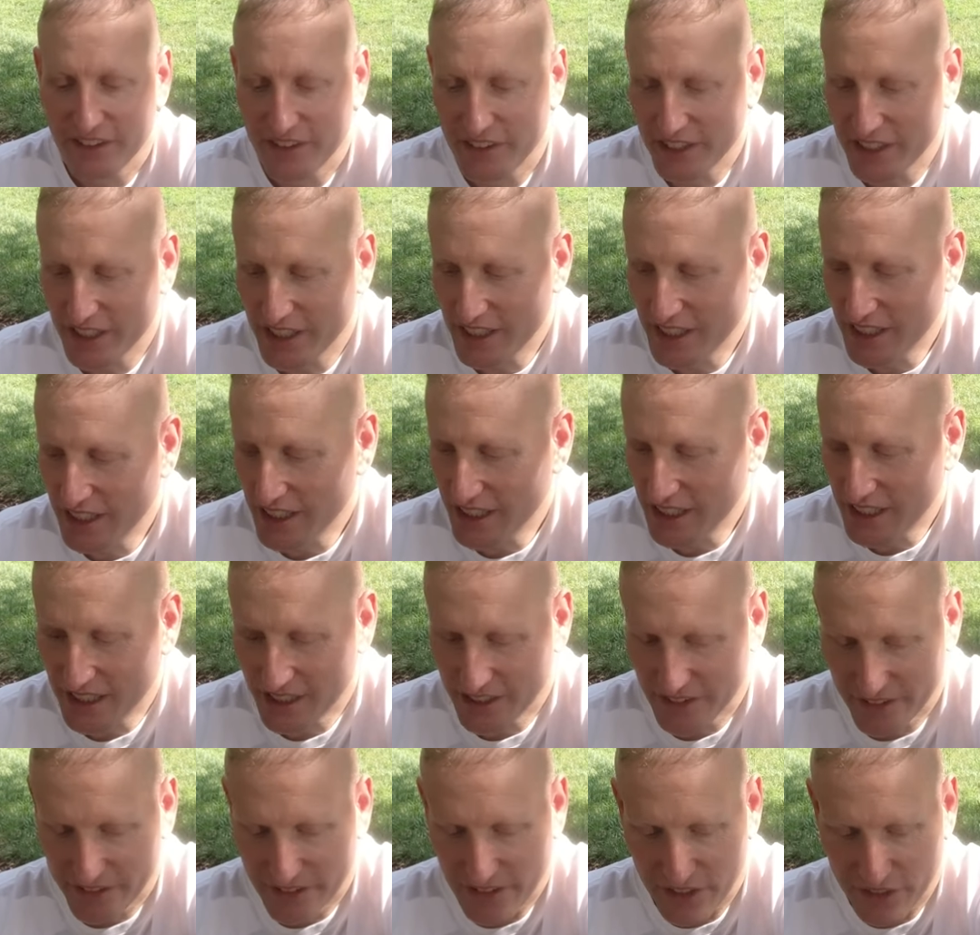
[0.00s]
the
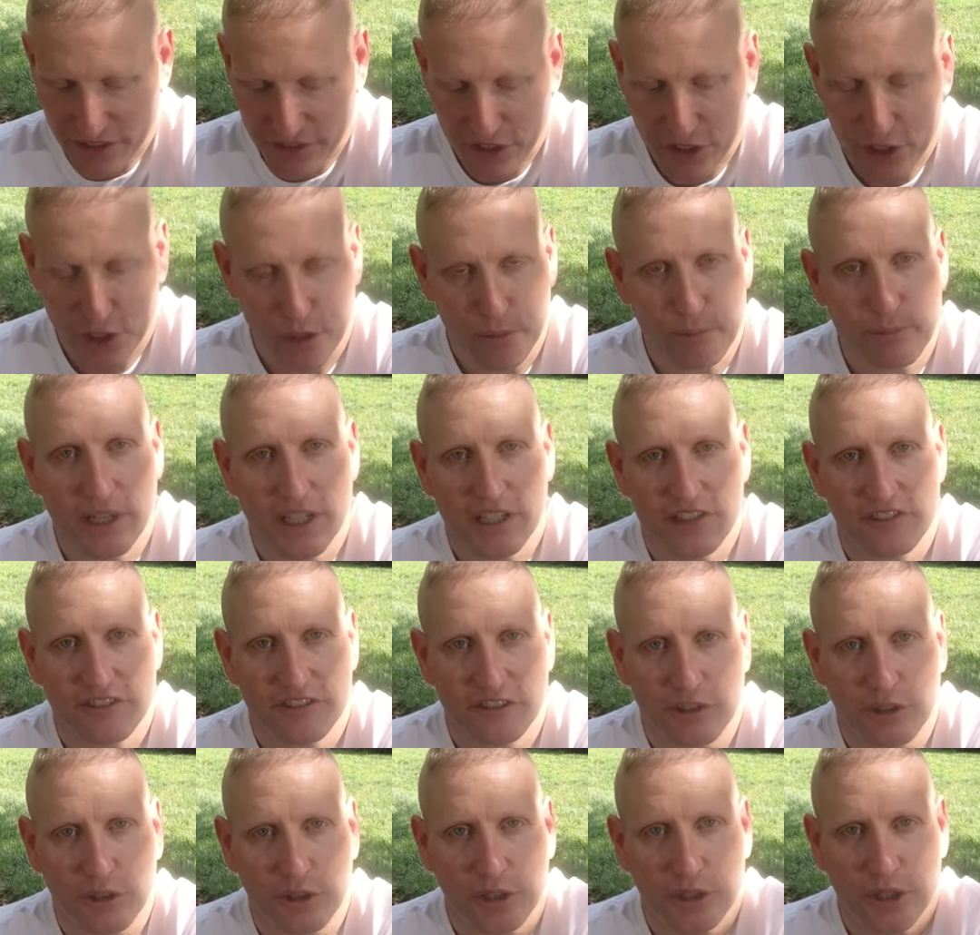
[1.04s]
uh, a thicker
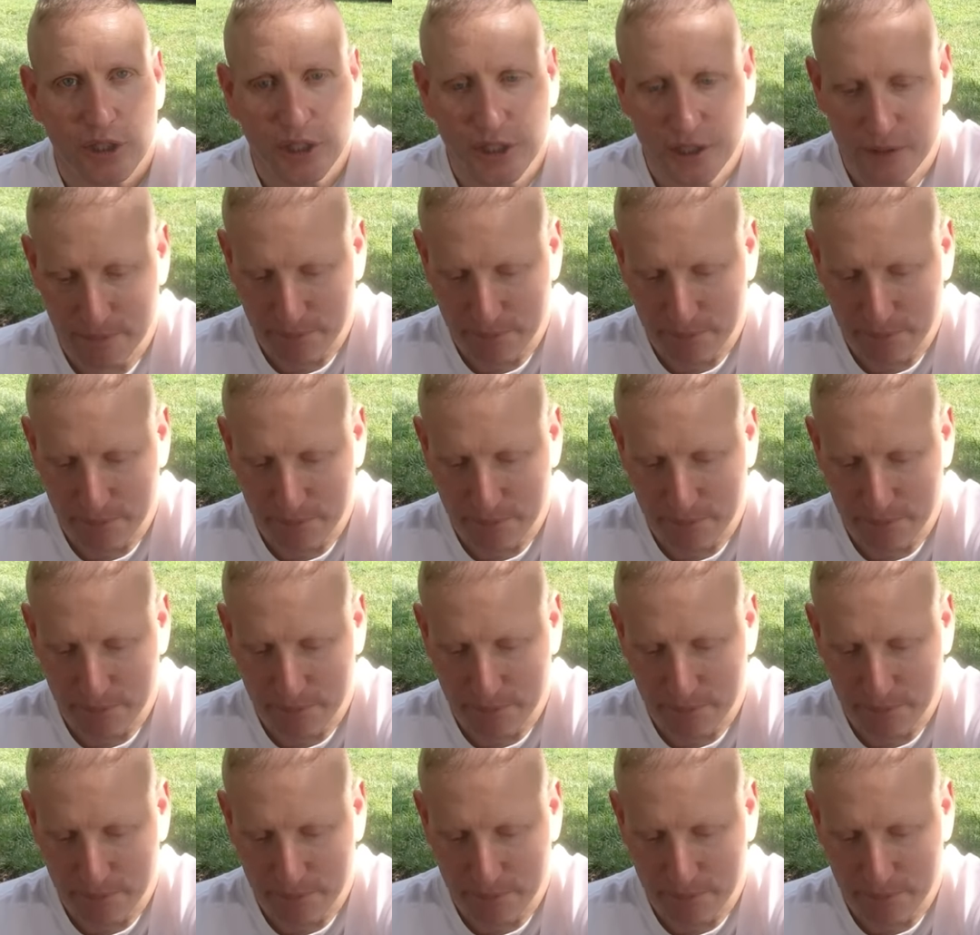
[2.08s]
midsole,